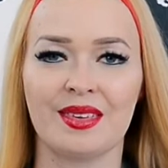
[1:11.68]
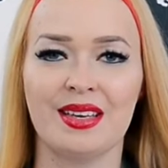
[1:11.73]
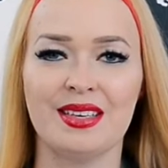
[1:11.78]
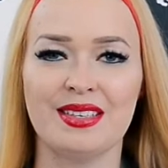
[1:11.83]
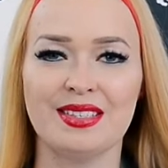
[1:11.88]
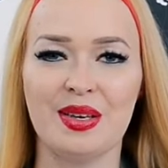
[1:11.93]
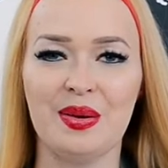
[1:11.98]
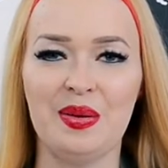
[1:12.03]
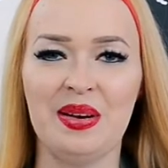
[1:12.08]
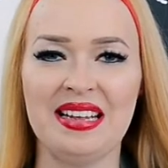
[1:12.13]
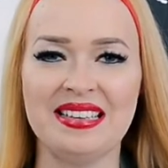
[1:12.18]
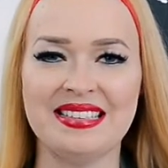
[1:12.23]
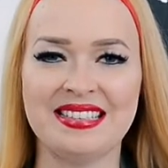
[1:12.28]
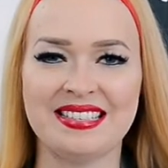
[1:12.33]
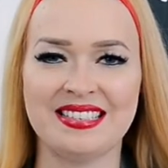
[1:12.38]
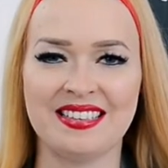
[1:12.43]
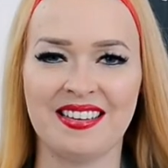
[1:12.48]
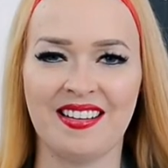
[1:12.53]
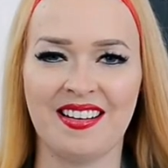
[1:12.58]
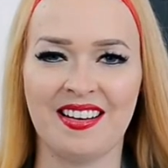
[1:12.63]
So let's
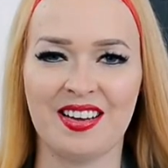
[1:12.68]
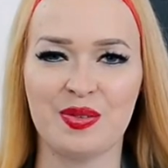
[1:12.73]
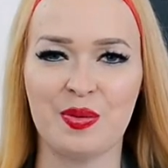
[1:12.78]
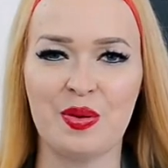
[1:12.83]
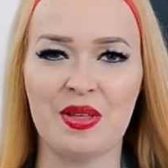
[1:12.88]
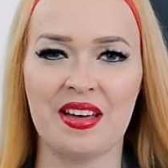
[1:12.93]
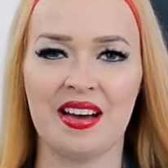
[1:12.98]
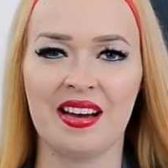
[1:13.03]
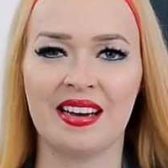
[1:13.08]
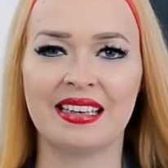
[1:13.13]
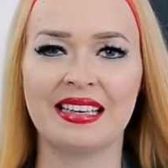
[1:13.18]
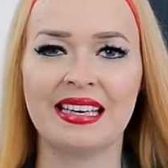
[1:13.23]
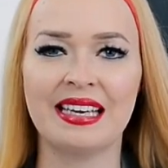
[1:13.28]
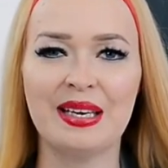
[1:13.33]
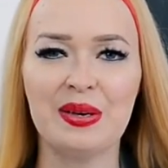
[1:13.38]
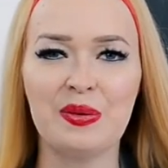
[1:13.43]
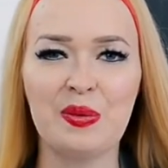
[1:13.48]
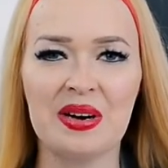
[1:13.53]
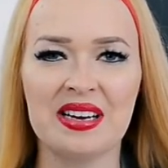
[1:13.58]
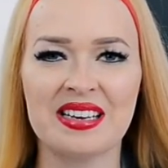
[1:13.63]
start with our
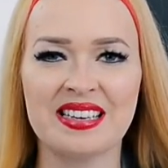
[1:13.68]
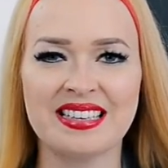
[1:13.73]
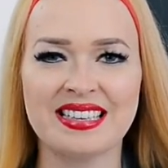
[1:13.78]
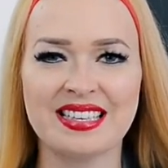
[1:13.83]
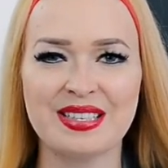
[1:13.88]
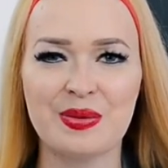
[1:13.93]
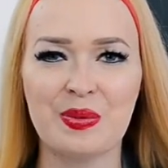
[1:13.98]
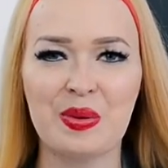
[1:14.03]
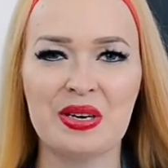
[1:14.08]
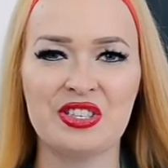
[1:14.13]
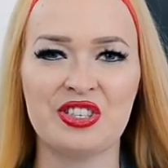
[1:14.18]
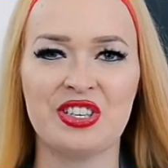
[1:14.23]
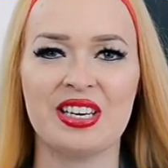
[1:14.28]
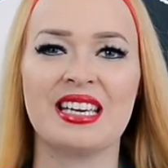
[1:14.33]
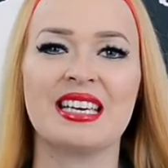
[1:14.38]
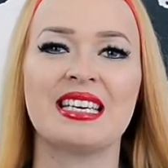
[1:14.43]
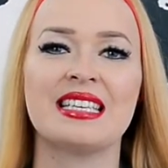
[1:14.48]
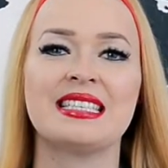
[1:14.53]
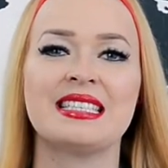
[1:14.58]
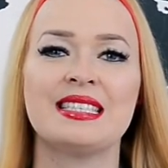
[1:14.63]
key word, which
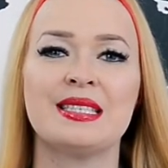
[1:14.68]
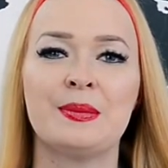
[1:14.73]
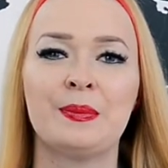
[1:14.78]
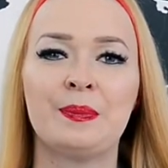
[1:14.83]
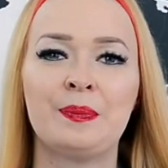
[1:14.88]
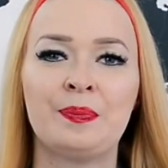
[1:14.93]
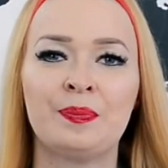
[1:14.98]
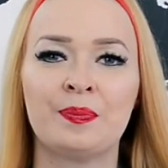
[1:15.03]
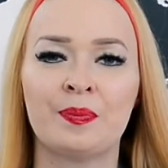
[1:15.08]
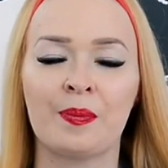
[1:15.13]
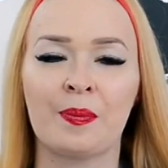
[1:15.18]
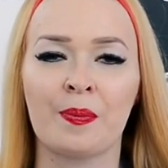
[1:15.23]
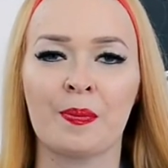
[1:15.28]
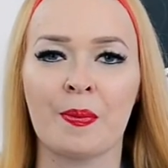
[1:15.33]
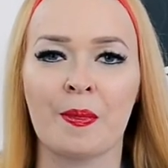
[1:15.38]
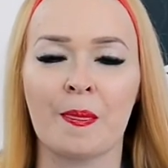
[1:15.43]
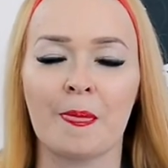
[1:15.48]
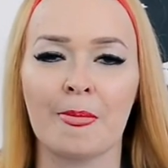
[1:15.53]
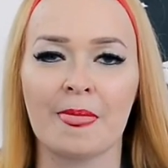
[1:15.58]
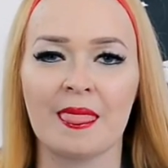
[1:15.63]
is
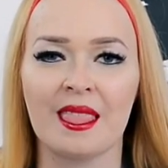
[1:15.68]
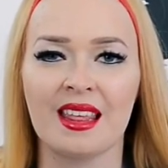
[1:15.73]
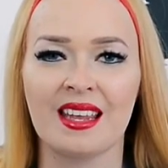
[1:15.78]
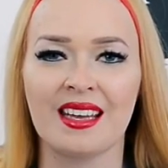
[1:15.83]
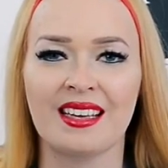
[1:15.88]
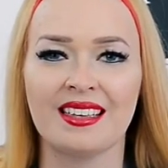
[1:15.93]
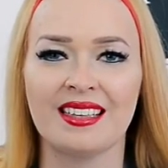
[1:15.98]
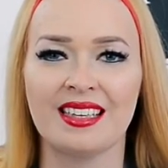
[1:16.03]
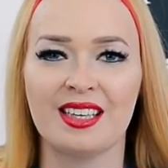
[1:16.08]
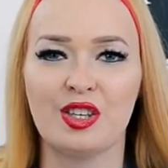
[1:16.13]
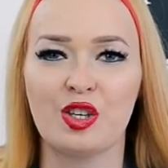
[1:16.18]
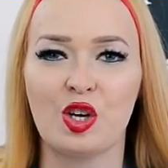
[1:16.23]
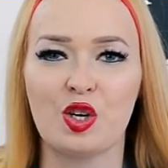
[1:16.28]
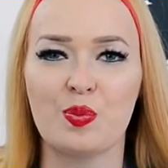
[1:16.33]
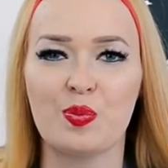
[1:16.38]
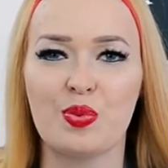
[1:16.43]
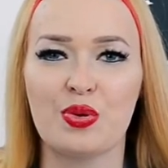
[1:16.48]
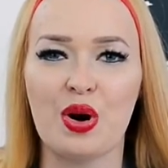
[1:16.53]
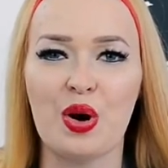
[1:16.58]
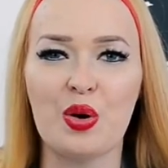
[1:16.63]

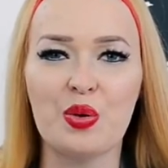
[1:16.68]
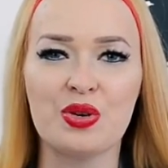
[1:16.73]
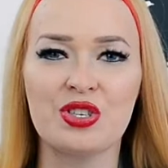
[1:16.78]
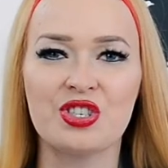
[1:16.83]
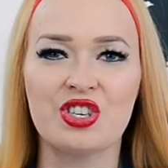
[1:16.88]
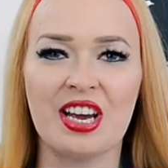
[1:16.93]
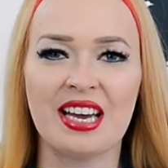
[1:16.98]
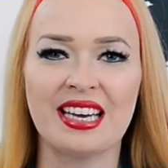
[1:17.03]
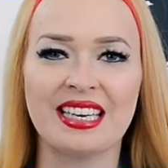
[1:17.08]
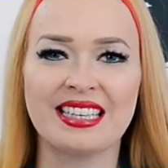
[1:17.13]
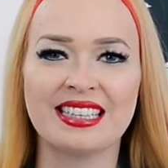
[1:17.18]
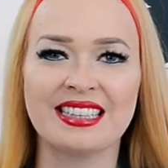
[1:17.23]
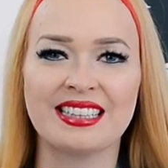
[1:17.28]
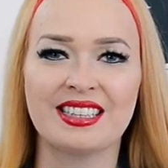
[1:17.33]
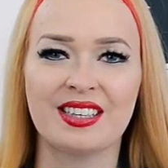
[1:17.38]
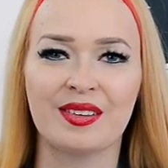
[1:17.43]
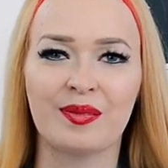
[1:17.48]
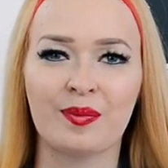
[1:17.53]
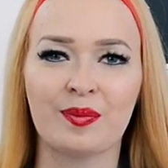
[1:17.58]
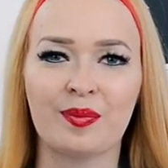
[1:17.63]
not
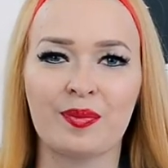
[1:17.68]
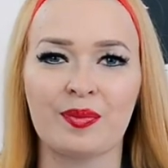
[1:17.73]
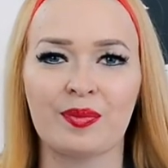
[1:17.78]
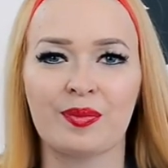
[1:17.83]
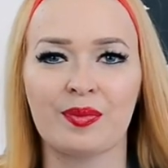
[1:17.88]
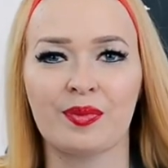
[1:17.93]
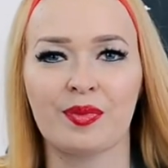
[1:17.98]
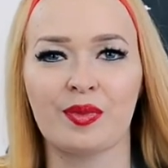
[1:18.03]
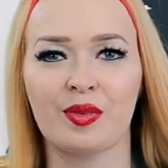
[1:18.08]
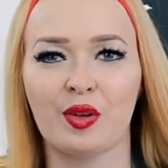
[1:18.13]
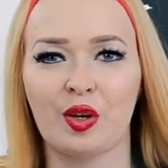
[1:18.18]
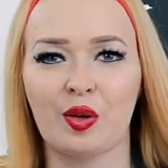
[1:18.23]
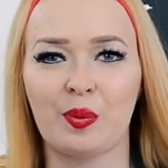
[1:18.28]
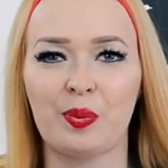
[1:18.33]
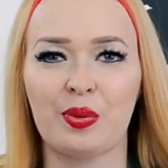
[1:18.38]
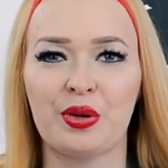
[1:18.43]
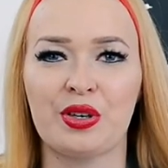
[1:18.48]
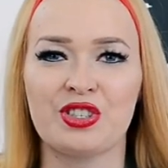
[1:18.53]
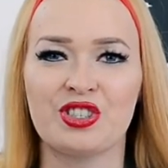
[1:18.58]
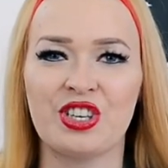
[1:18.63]
project, not
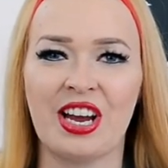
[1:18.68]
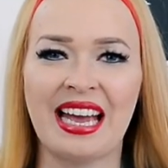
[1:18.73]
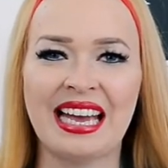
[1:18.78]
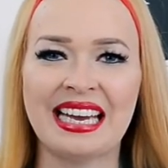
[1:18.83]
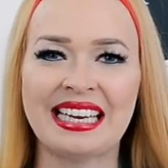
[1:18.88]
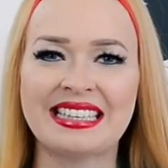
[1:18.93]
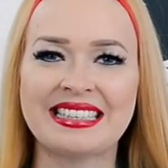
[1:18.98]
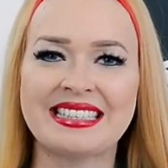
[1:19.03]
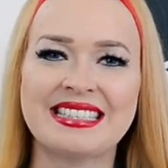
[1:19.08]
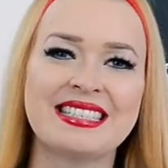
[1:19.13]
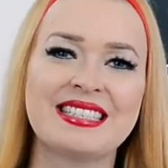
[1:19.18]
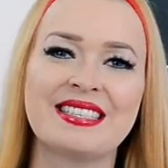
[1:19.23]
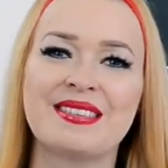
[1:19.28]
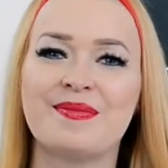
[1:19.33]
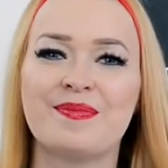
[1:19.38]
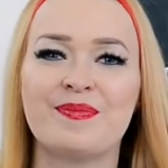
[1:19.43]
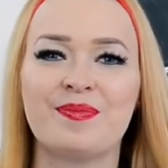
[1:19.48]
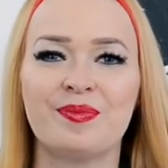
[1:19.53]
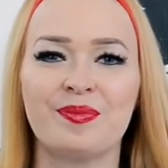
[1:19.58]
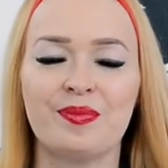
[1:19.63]
project,
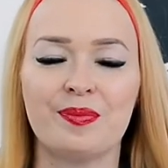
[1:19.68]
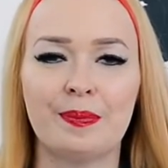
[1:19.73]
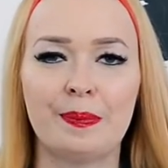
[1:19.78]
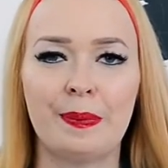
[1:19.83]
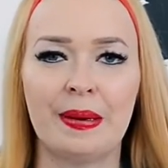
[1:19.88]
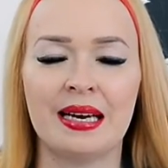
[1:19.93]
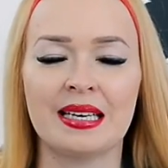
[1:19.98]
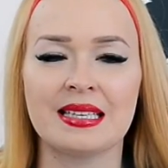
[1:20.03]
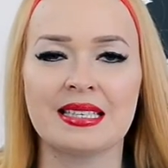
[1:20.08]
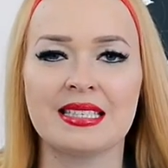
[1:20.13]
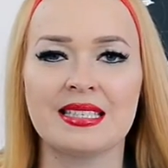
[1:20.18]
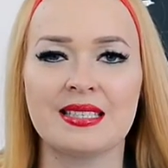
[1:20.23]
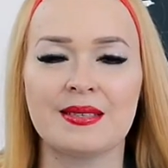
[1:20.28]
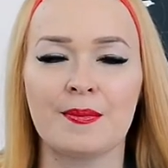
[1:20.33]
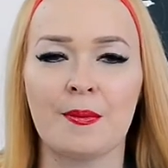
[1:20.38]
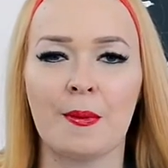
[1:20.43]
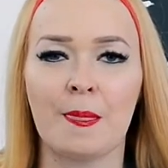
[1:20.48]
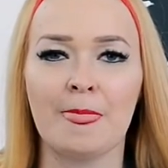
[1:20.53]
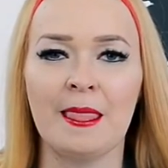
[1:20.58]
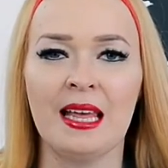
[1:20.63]
but
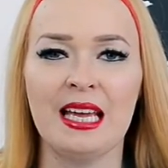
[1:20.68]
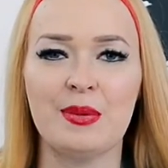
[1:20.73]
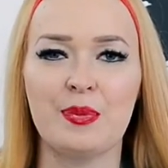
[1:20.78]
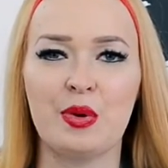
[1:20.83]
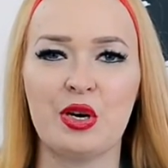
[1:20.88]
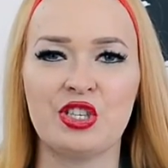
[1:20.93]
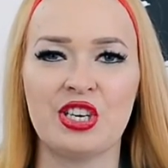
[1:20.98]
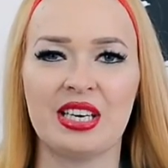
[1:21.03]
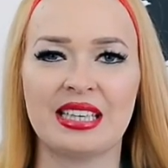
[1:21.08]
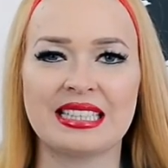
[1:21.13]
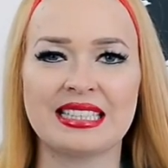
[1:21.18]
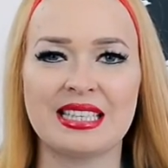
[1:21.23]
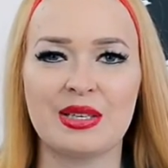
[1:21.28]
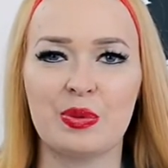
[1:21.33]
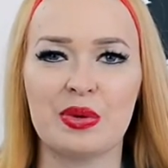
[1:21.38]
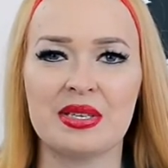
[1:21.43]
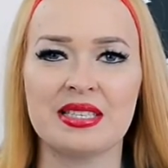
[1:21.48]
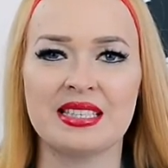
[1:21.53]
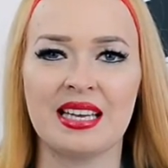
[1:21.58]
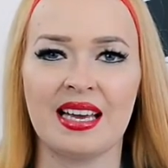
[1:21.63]
in a British accent
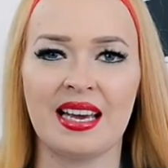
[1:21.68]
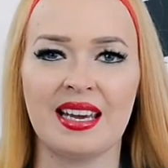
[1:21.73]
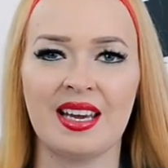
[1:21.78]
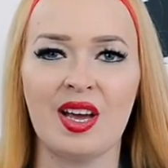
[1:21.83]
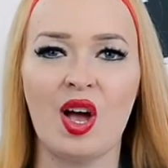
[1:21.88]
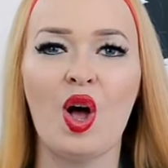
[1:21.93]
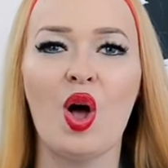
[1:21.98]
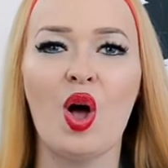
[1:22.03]
we say